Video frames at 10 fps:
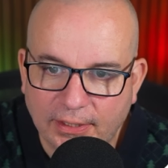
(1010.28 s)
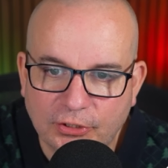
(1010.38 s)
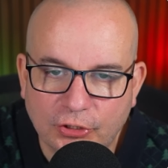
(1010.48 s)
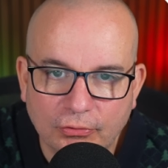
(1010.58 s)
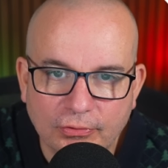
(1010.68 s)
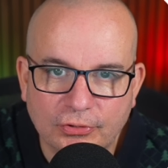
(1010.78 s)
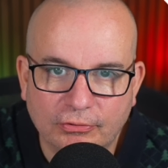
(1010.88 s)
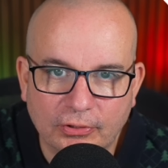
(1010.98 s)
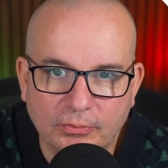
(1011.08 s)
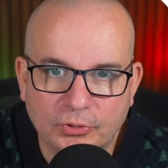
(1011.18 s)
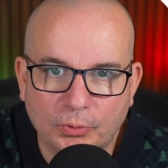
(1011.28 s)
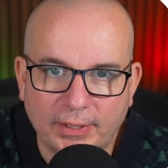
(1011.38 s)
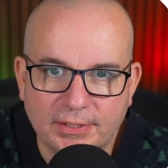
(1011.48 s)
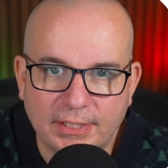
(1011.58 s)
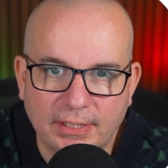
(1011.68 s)
Insurance Group
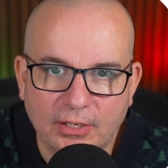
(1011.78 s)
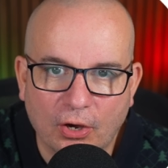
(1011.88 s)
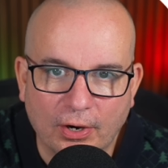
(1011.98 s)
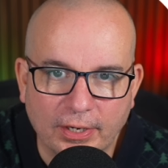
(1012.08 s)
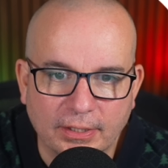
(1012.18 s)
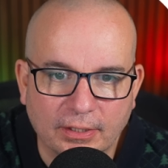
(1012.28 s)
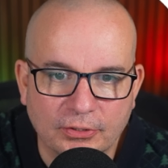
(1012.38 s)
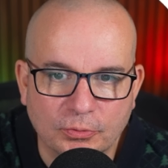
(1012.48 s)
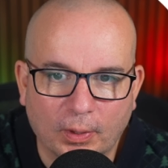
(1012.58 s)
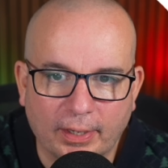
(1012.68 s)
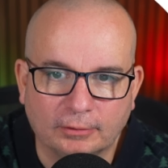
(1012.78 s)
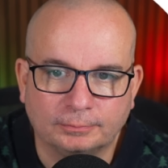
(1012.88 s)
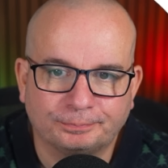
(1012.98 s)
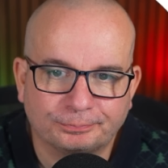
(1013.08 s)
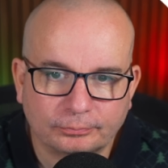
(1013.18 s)
29 as well.
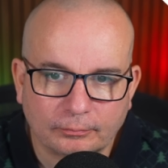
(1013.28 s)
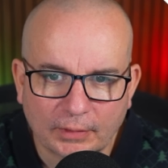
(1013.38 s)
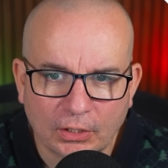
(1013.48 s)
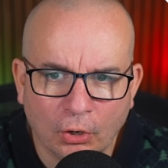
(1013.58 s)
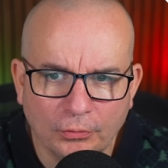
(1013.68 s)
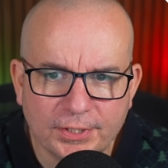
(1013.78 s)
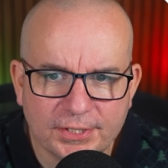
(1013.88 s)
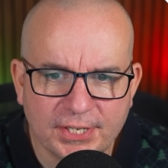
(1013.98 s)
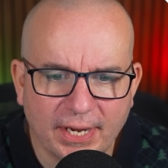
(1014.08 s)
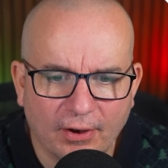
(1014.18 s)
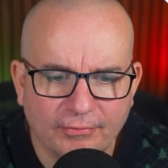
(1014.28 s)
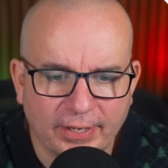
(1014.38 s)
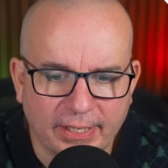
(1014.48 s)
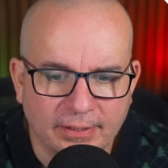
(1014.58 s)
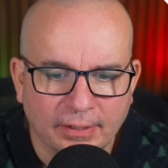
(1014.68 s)
Honda
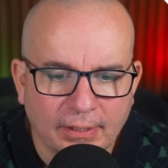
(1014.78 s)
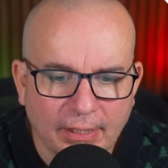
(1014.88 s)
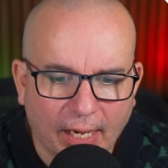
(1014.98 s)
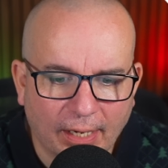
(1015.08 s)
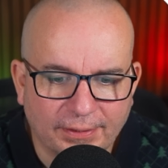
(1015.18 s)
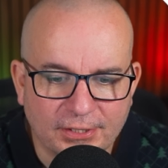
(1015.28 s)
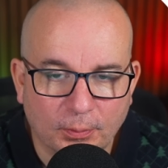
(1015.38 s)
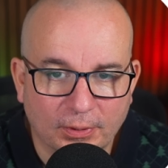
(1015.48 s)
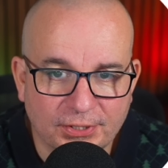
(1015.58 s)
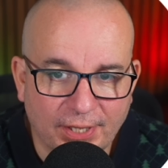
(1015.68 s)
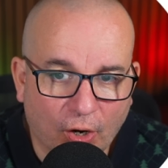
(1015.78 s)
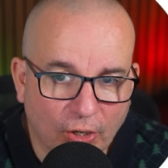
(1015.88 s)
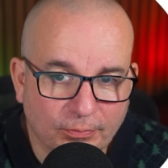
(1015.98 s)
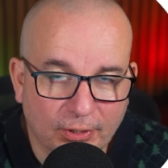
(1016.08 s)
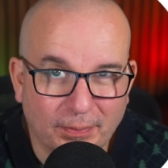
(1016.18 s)
CR-V. This one's the
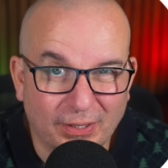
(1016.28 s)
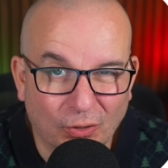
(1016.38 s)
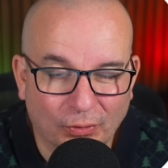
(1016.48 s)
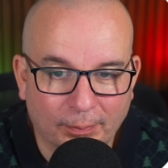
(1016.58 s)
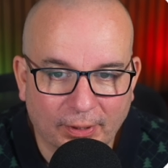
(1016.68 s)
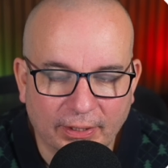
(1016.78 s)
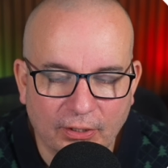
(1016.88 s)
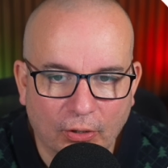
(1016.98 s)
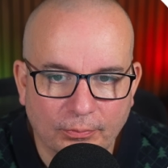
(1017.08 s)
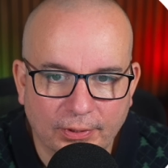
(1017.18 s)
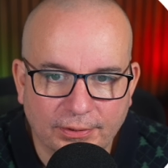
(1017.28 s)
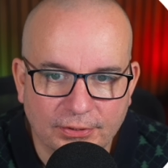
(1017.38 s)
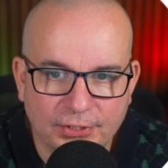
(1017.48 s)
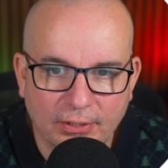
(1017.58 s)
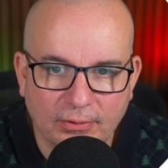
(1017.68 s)
hybrid, but not the plug-in hybrid. The
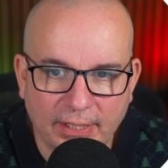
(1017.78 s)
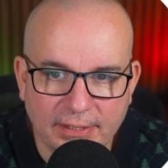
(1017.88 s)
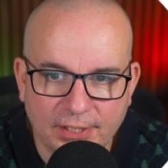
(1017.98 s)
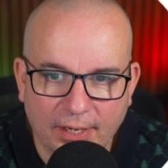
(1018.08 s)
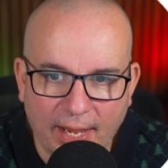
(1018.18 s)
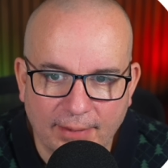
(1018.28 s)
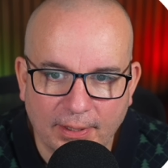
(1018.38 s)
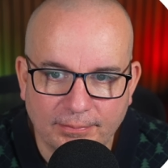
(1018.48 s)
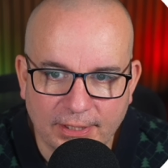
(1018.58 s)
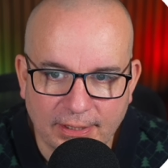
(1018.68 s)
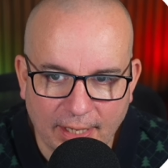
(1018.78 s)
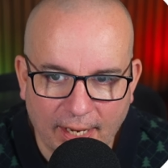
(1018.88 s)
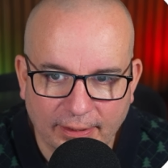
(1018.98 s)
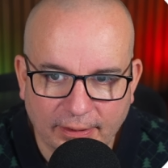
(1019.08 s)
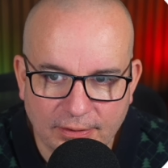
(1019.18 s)
2-litre MMD
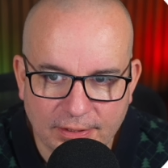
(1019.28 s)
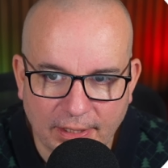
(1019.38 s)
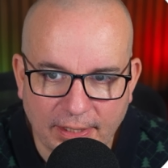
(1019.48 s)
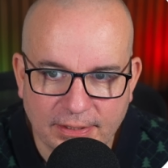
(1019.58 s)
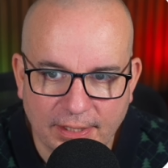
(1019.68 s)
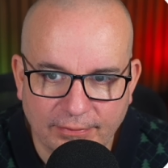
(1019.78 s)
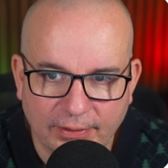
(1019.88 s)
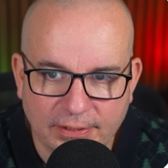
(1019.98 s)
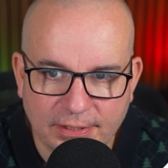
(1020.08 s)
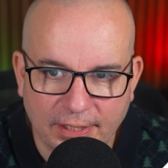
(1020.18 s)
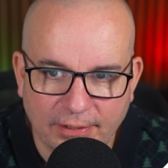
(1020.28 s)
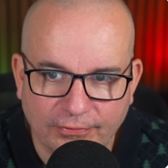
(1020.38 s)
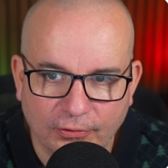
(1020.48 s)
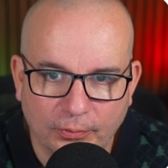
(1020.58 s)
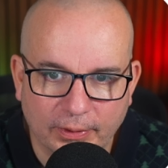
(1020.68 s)
Elegance ECVT
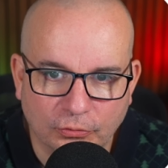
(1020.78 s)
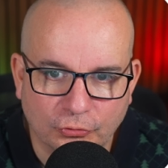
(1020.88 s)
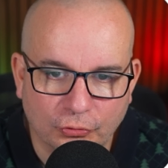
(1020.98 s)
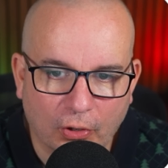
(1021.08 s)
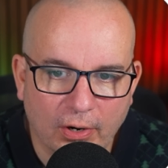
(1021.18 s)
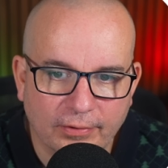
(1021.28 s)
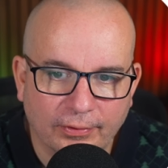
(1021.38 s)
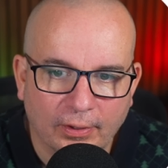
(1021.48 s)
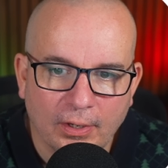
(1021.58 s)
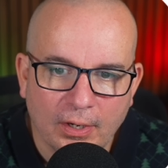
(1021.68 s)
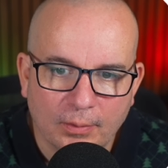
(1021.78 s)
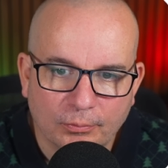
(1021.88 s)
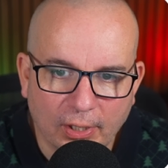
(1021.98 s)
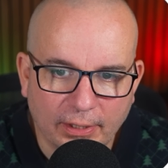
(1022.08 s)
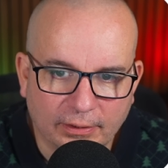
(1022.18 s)
4-wheel drive.
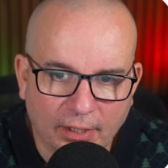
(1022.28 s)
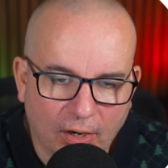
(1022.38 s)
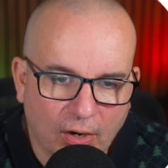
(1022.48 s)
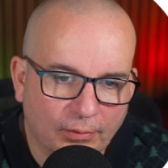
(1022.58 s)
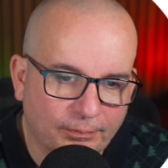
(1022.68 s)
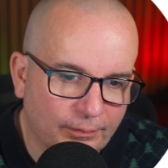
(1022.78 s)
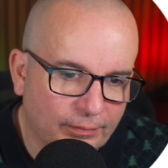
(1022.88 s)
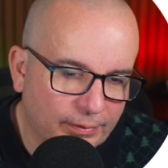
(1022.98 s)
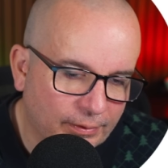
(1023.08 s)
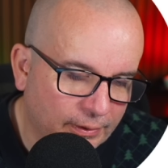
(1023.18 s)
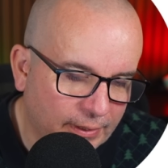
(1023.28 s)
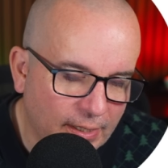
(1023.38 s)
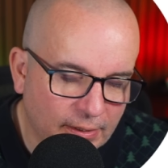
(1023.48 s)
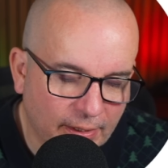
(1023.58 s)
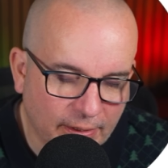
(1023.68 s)
Brilliant car. Again, the